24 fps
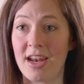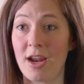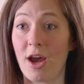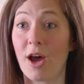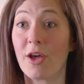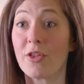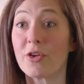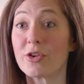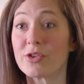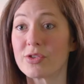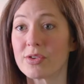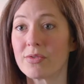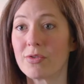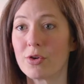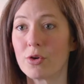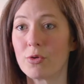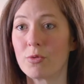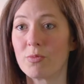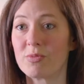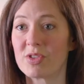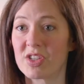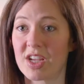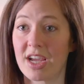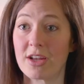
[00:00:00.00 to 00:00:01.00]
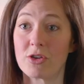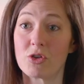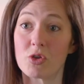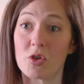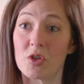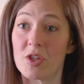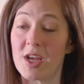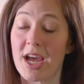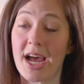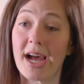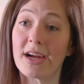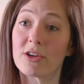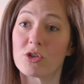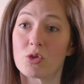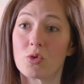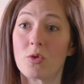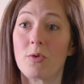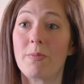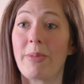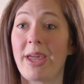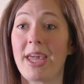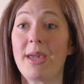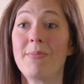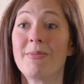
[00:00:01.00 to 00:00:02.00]
then others of whom schedule the
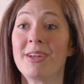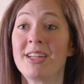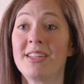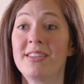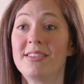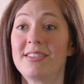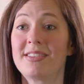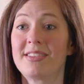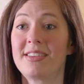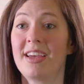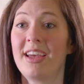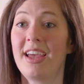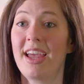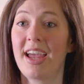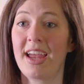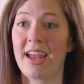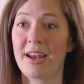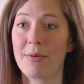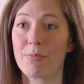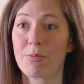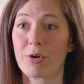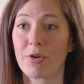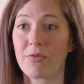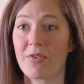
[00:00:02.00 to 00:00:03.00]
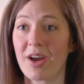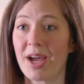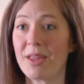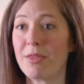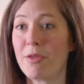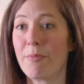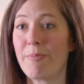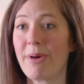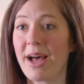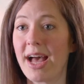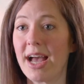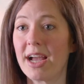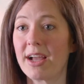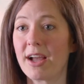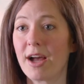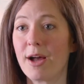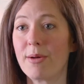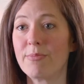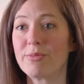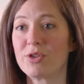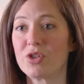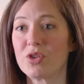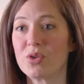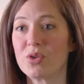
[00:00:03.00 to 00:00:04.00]
actual payments and provide the backup